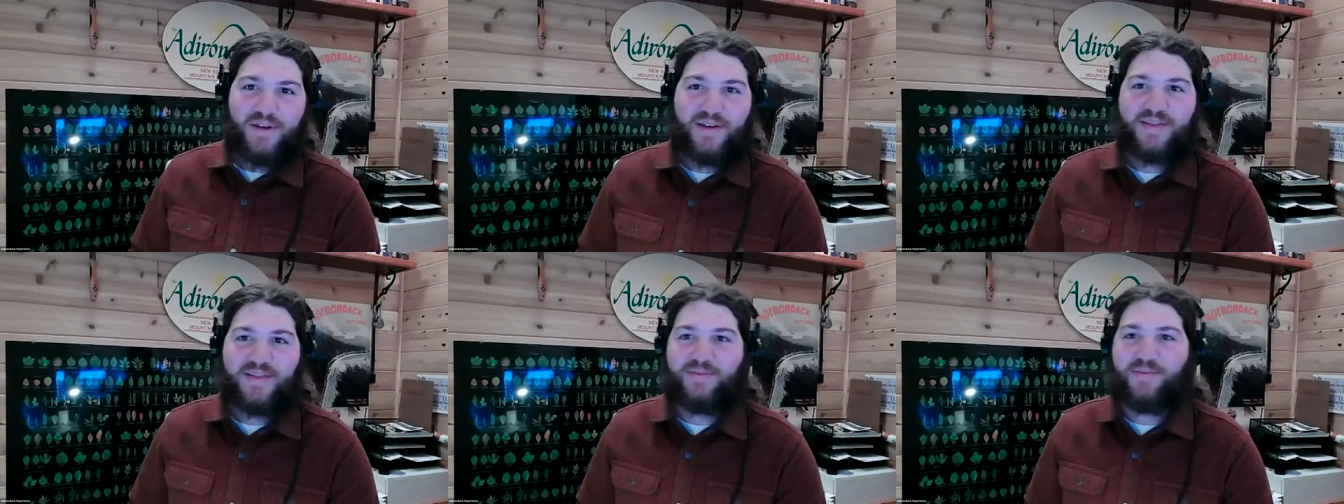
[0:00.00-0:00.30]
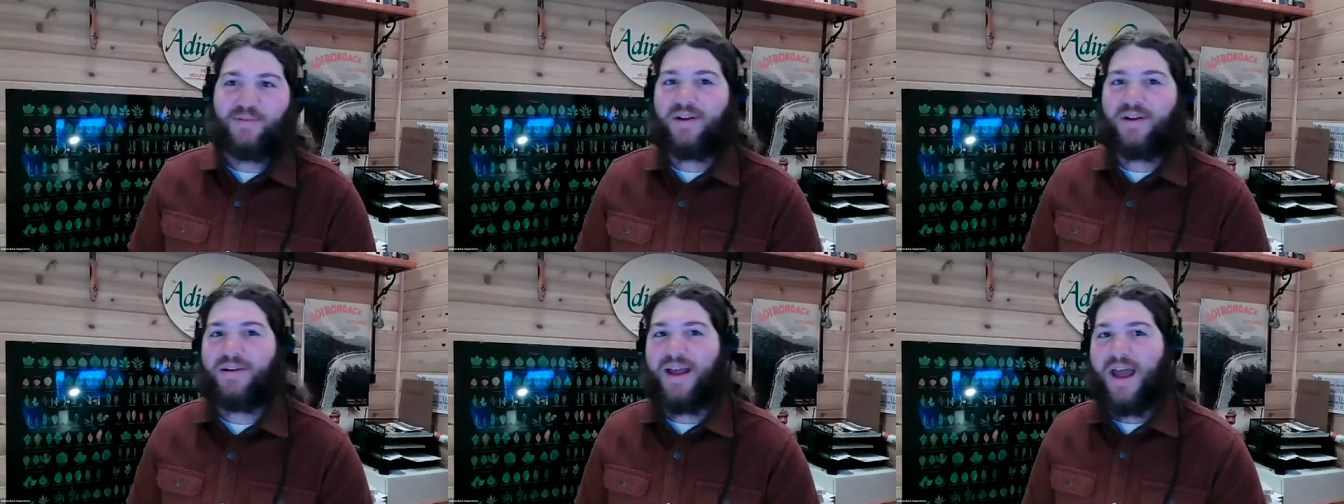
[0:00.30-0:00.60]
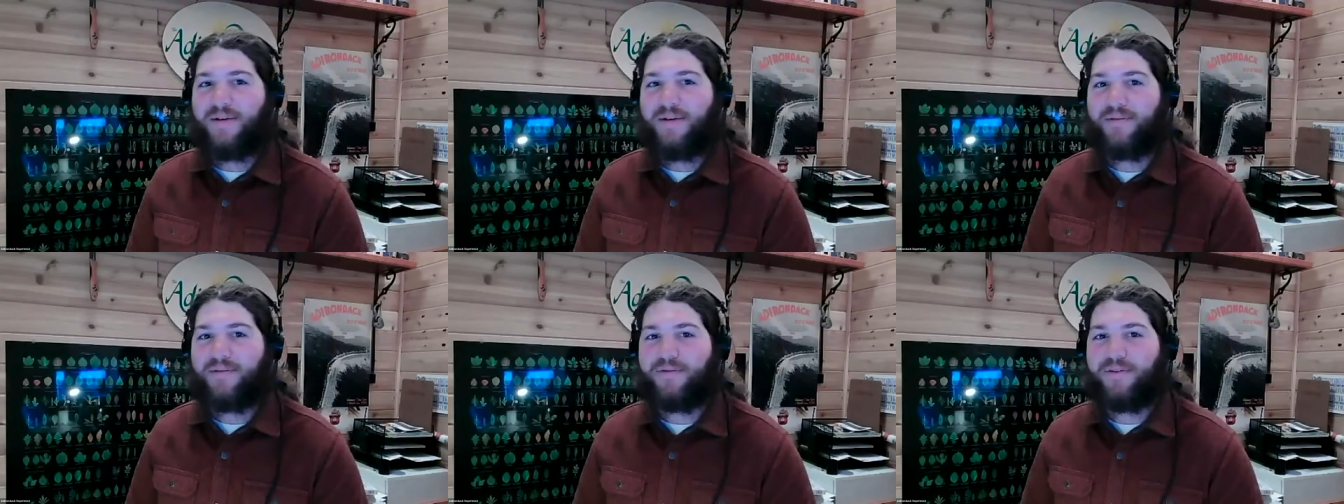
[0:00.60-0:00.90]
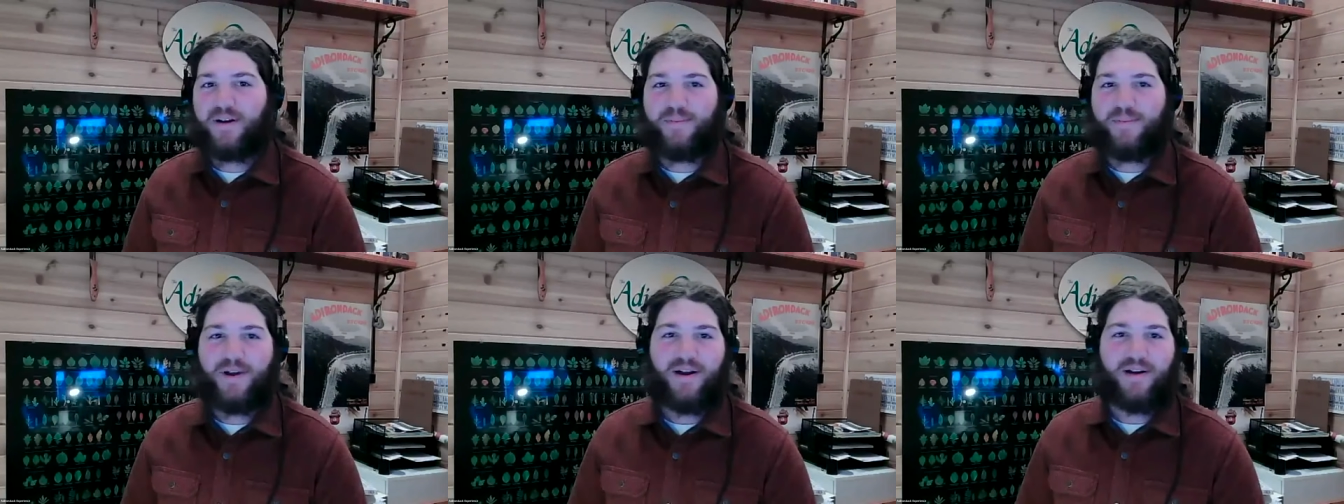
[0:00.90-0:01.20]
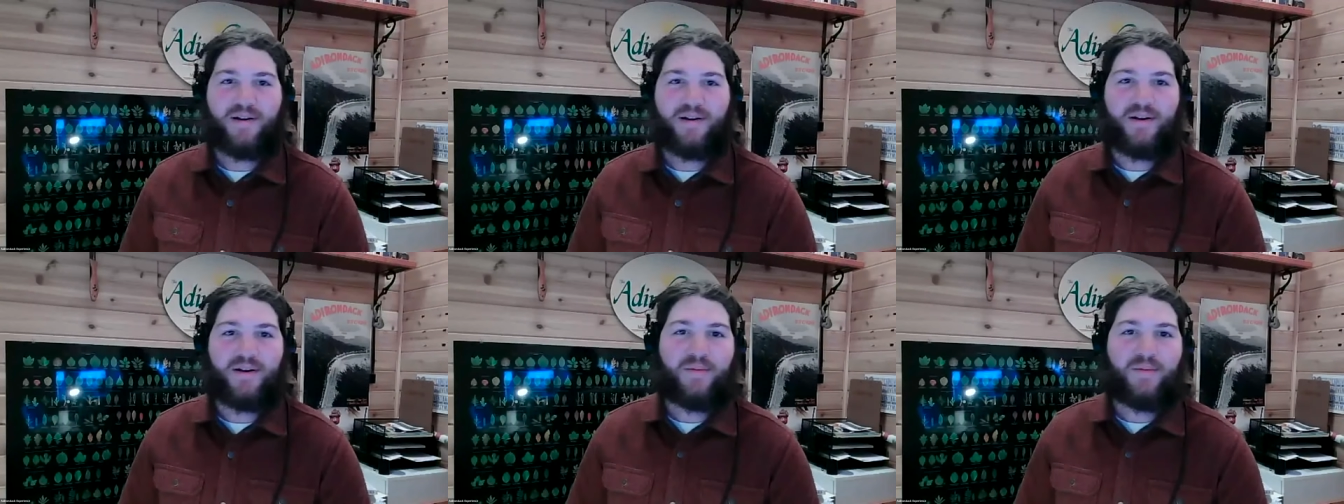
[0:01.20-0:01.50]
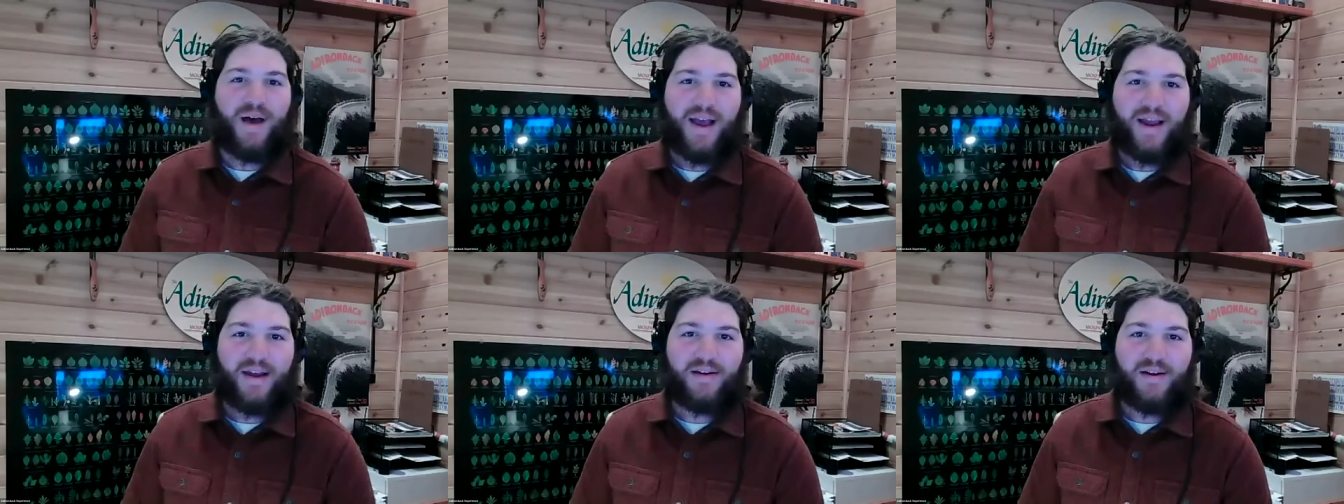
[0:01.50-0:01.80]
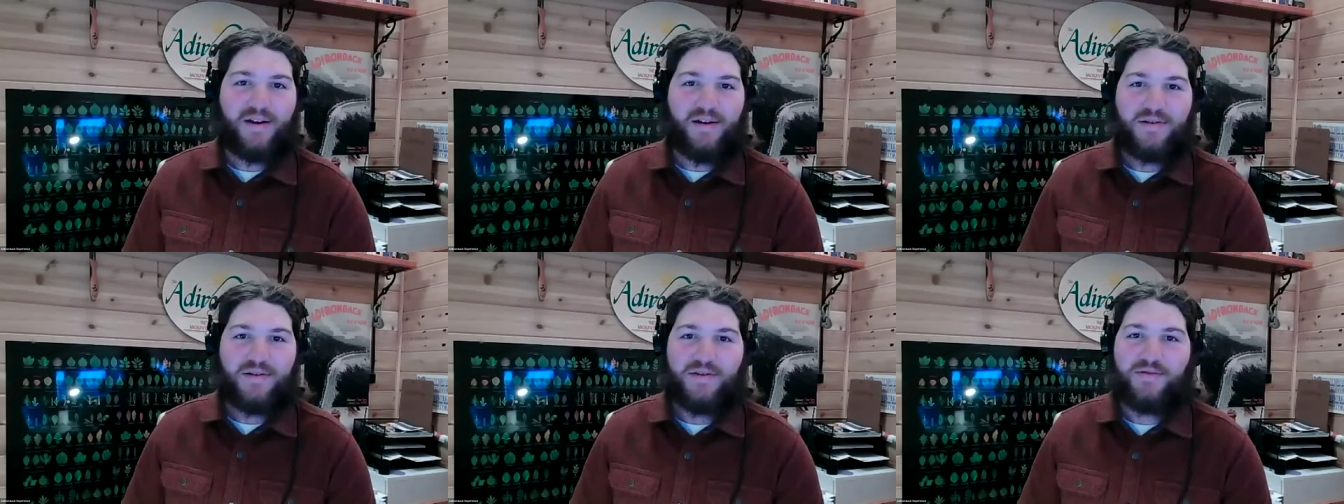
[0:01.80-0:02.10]
exploring African-American
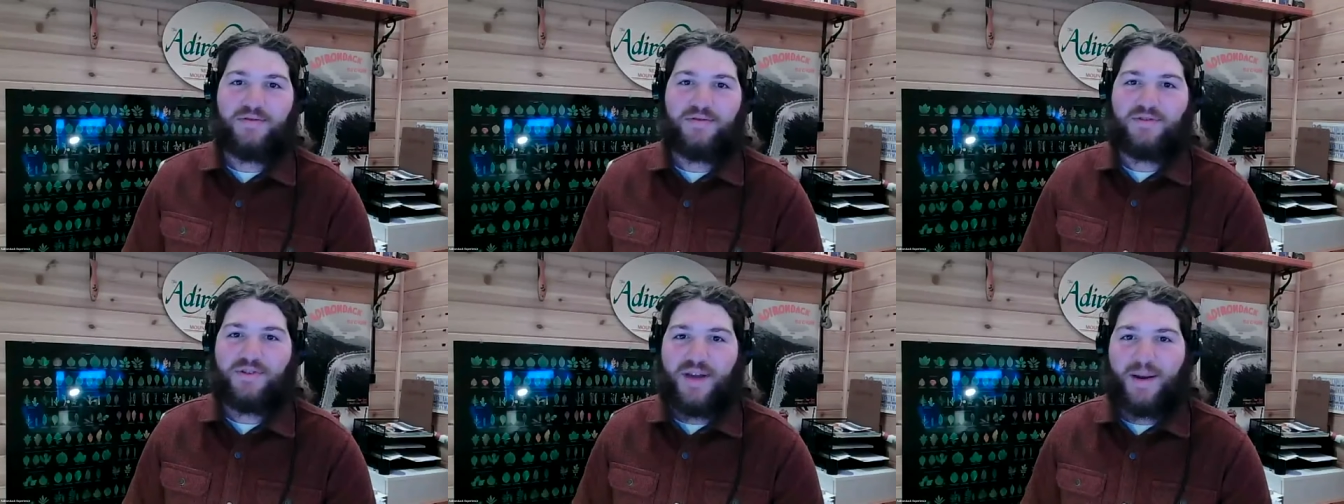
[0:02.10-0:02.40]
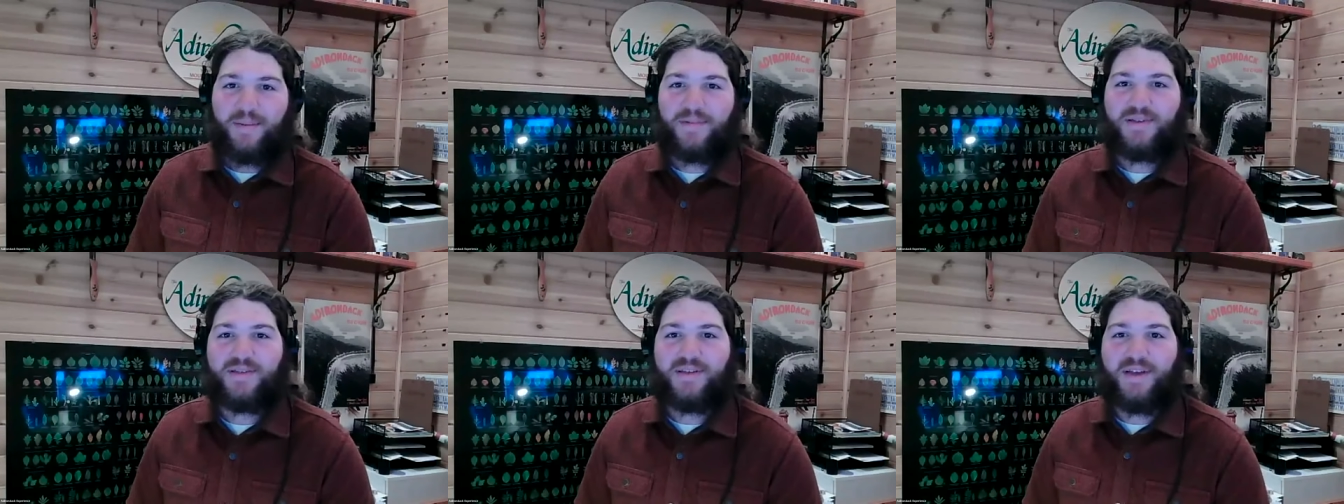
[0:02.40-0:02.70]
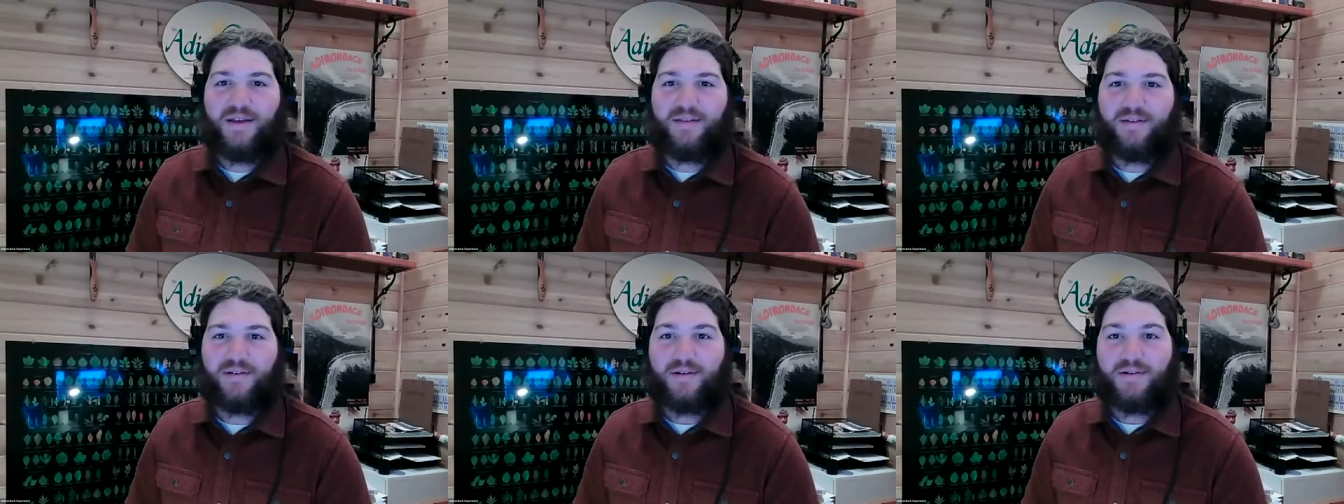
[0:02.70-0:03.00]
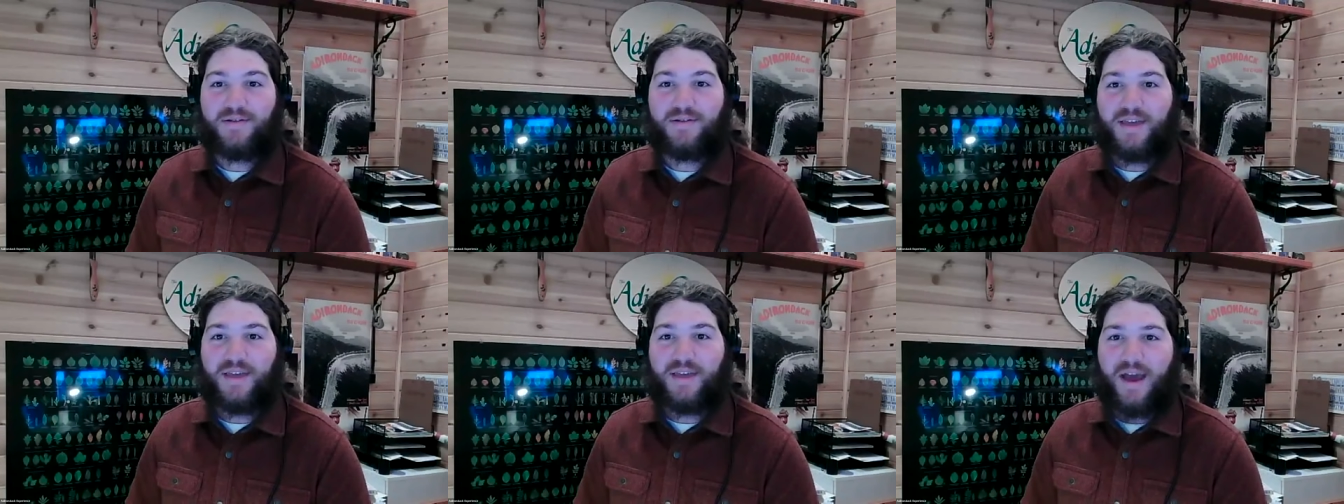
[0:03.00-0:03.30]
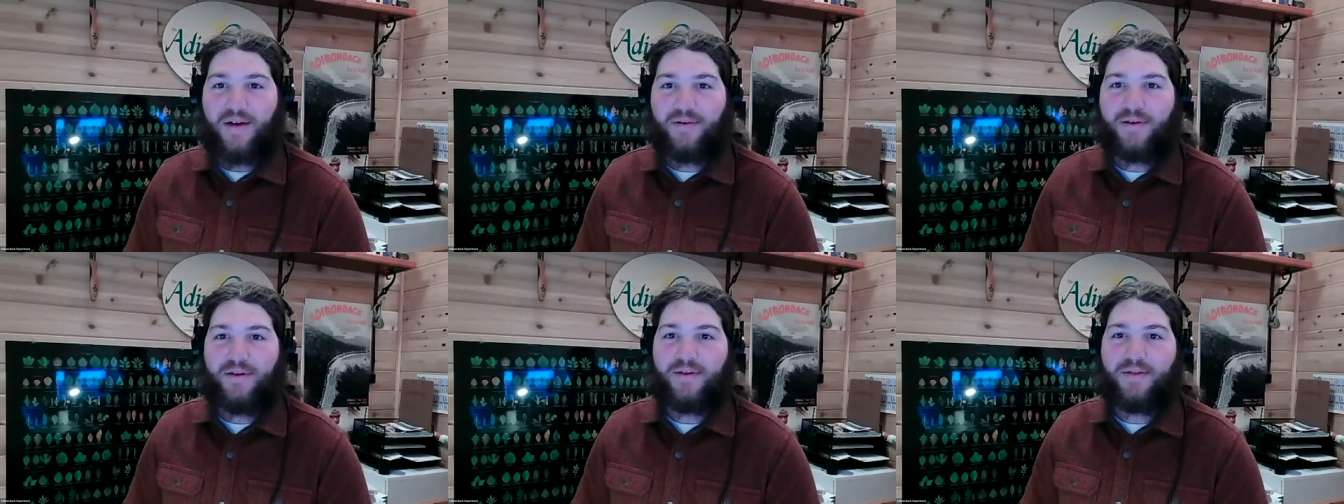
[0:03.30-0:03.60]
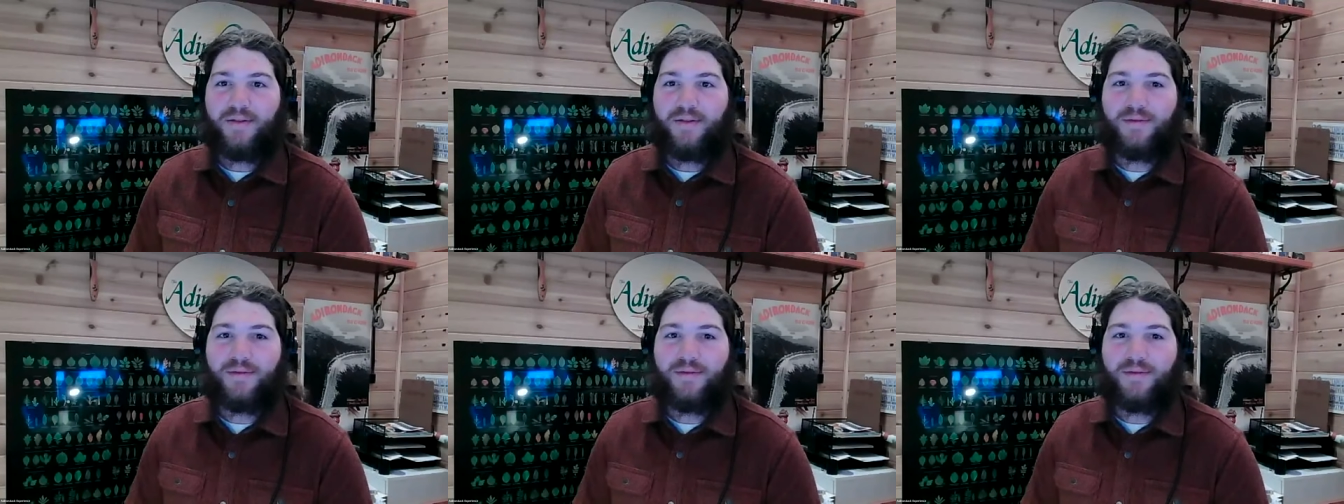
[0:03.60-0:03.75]
pioneers who shaped Saint Lawrence County